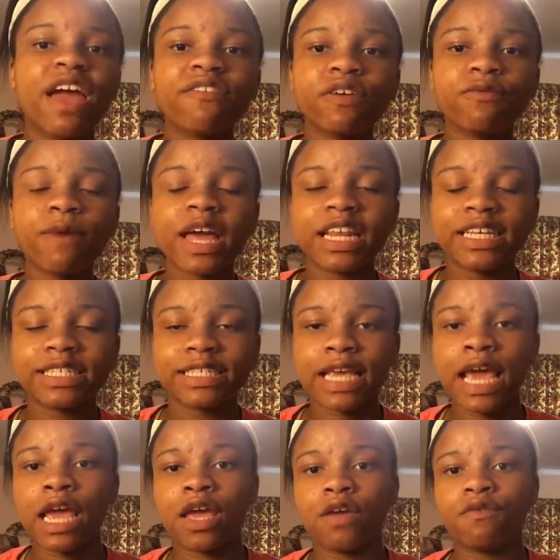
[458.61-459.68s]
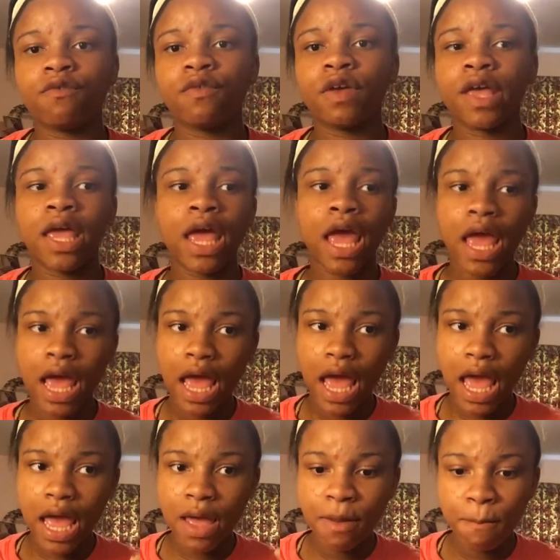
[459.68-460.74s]
everybody safe.
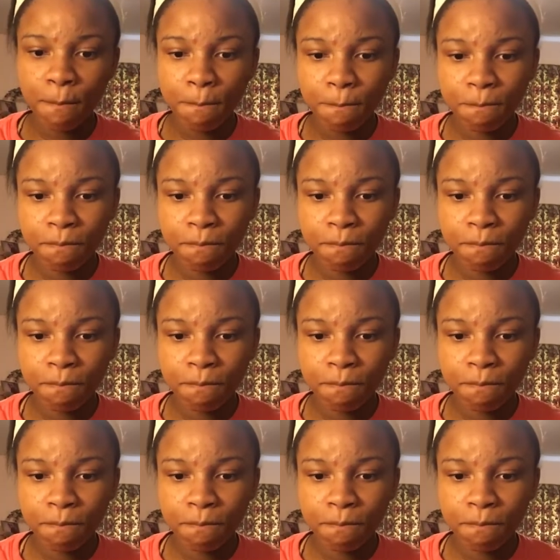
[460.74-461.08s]
And